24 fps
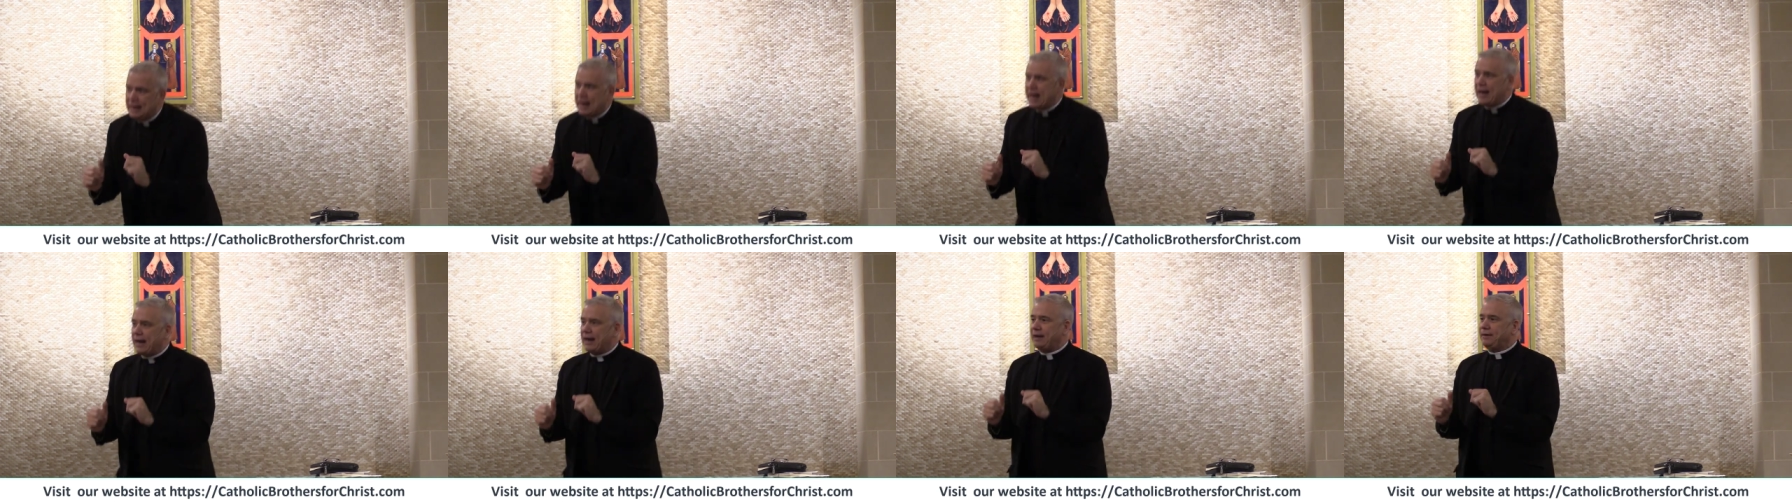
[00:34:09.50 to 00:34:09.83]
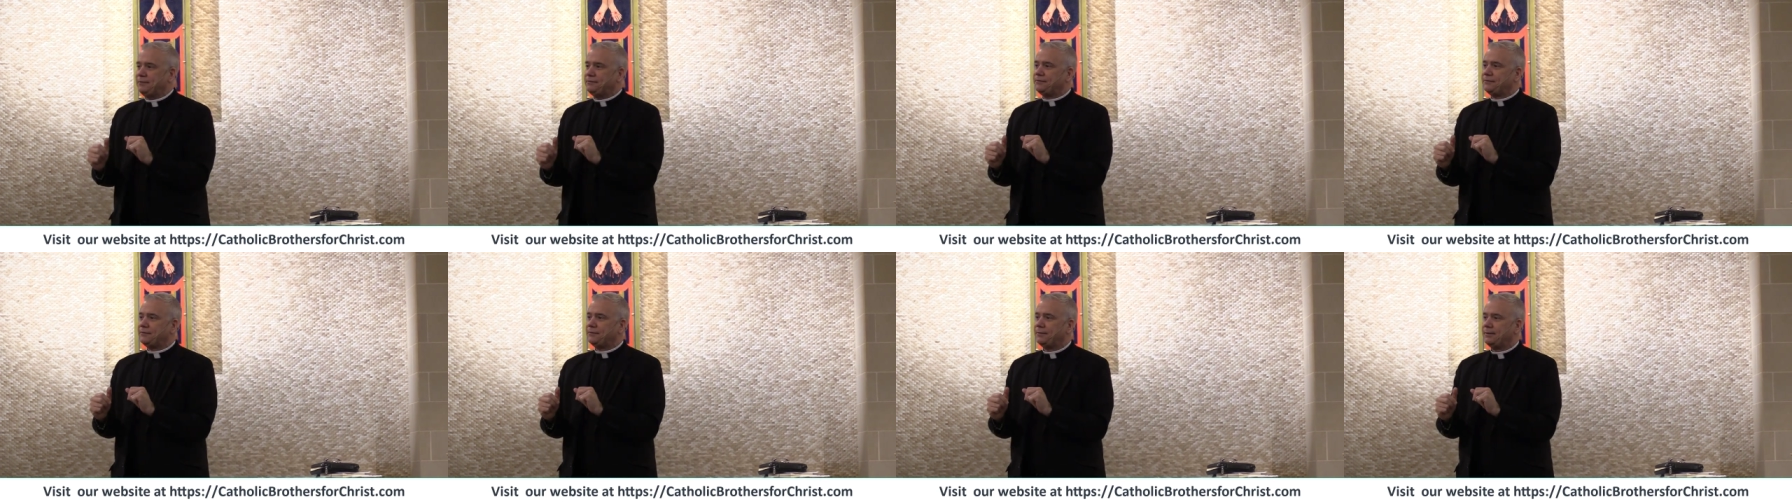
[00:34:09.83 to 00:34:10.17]

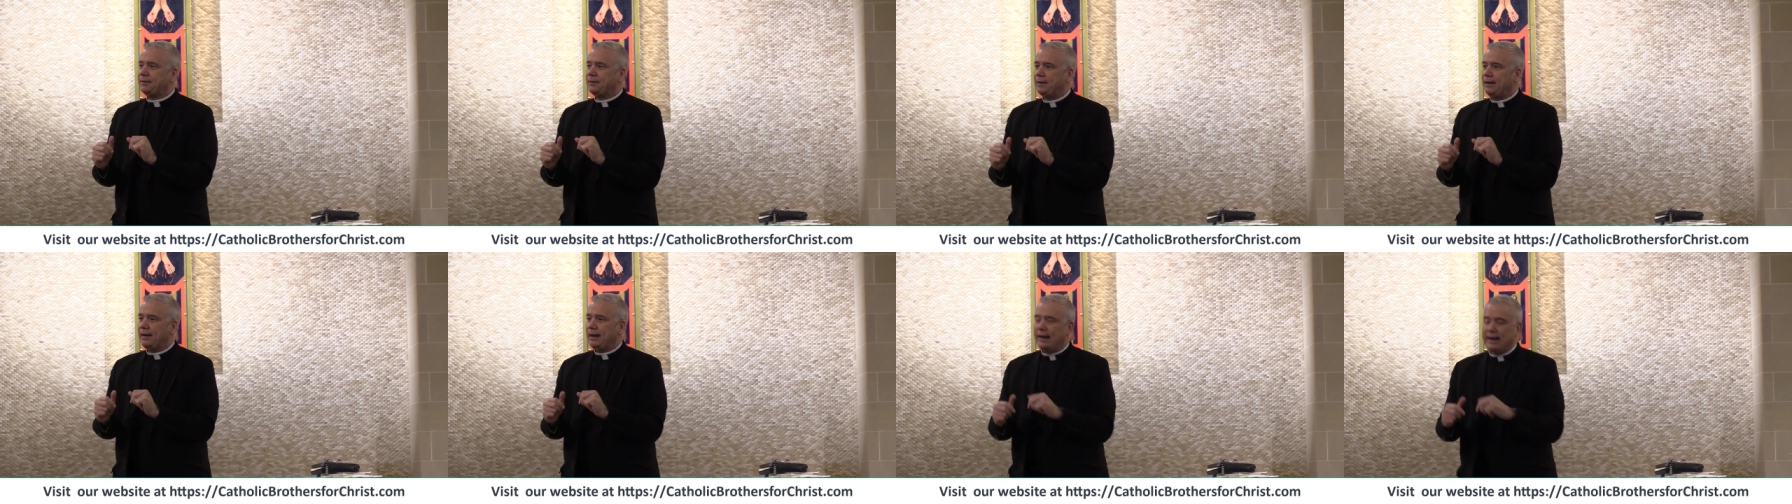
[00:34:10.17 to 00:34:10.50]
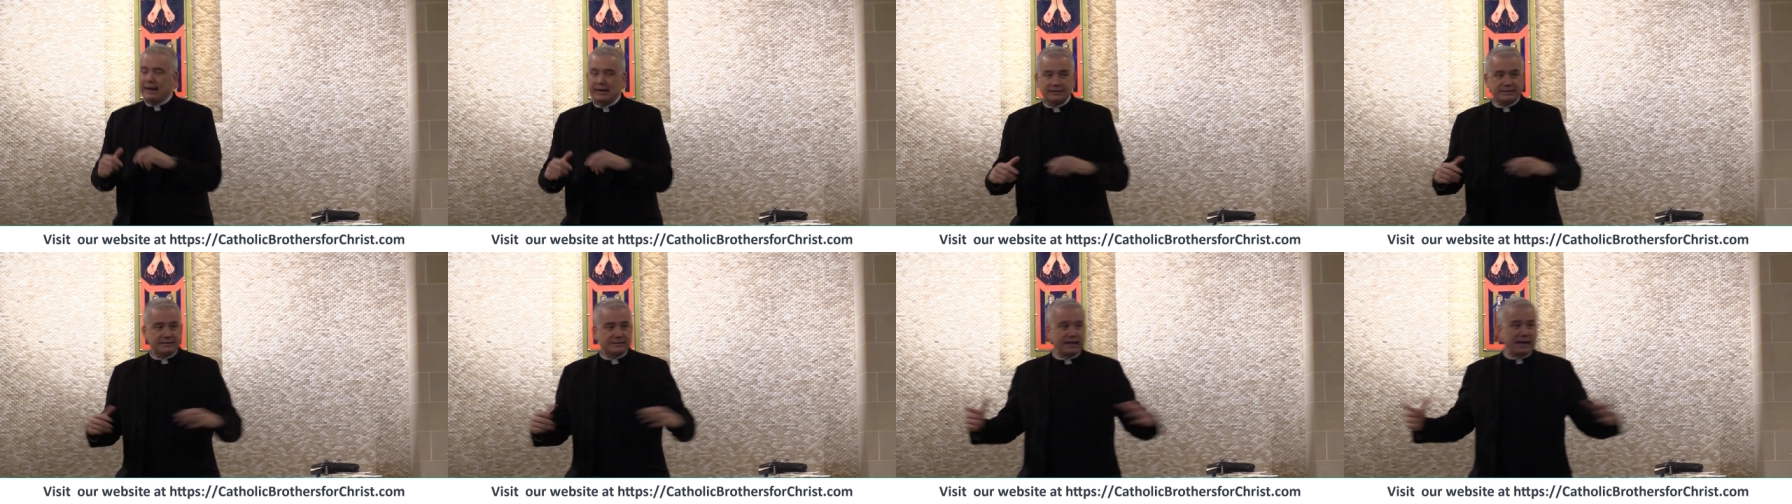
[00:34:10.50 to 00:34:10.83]
life,
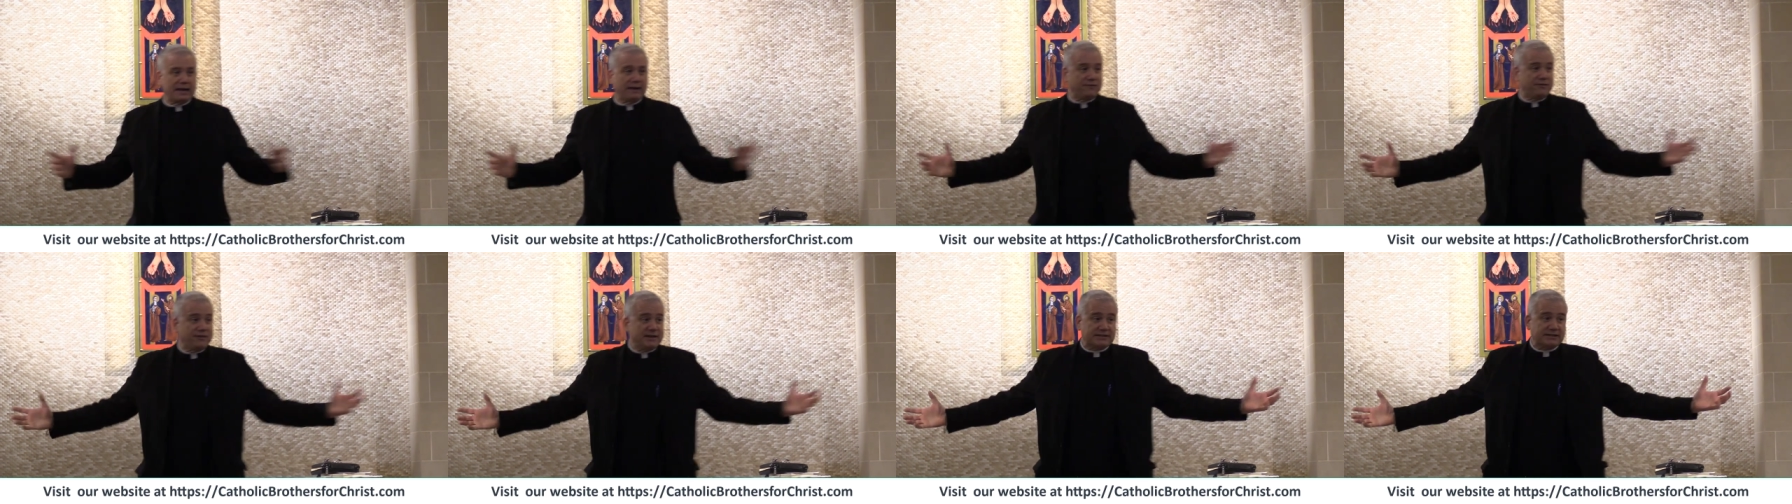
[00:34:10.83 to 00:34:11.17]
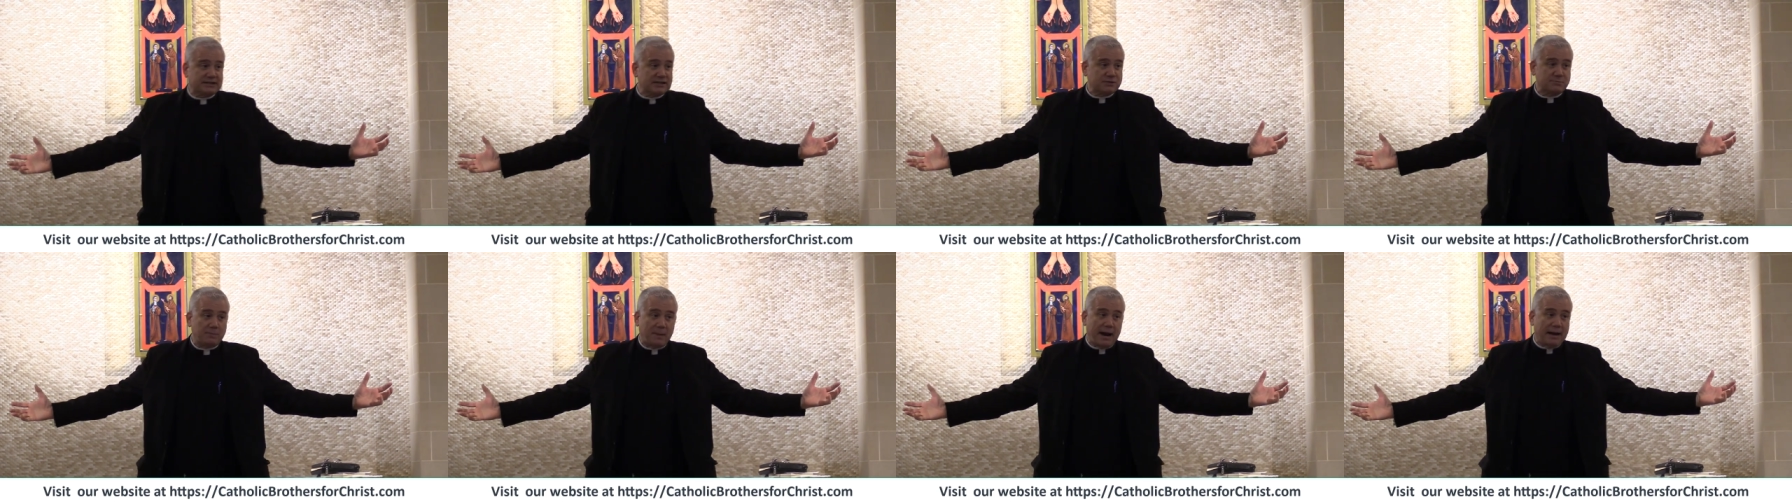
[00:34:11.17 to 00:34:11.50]
instead of
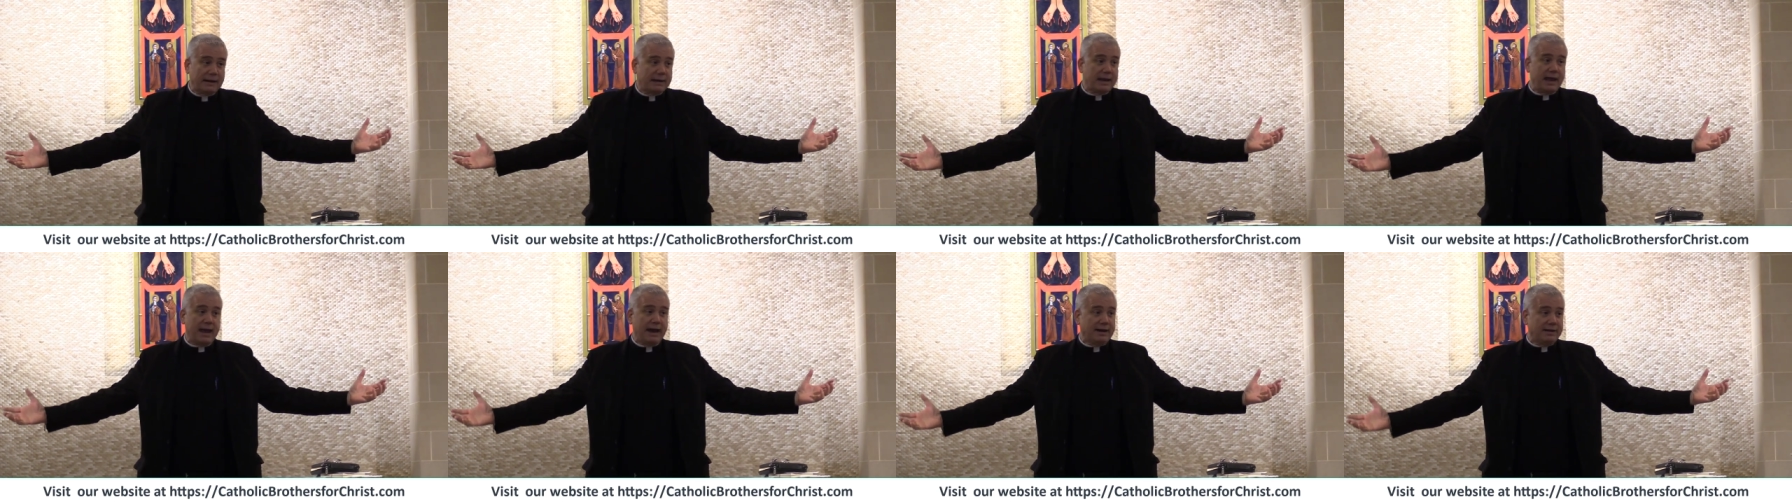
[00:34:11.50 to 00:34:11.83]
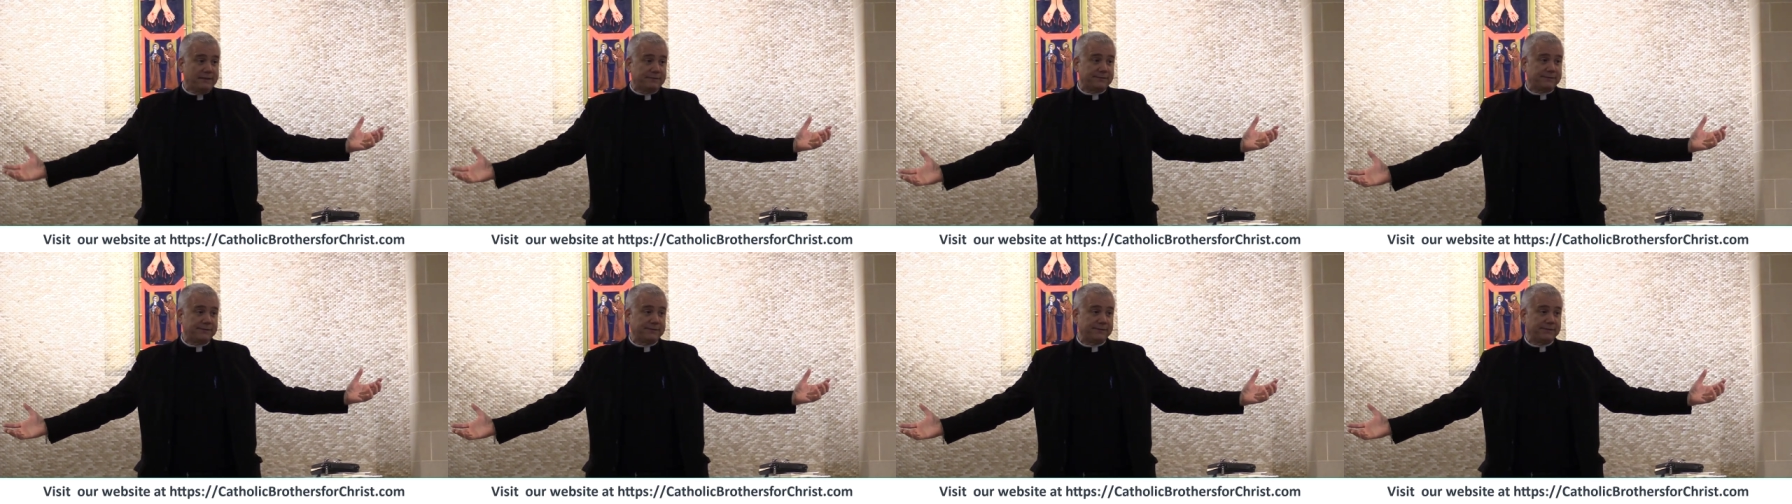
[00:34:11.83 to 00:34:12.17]
this is my
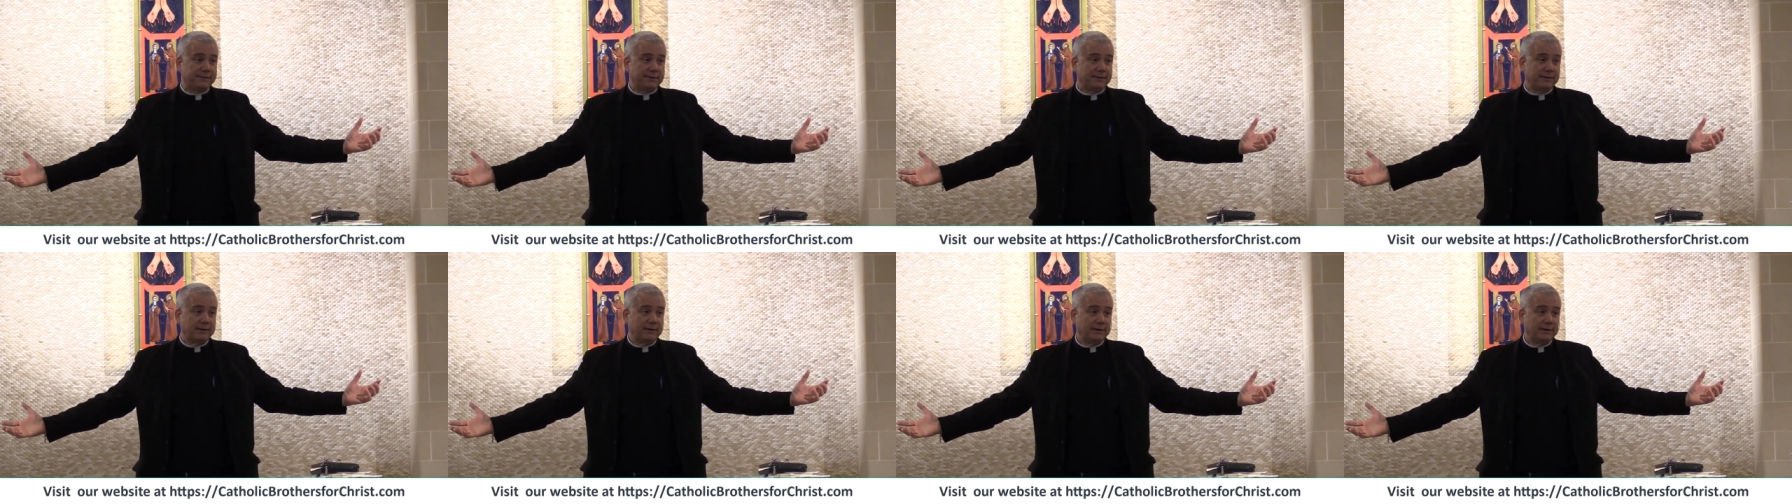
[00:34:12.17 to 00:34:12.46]
life.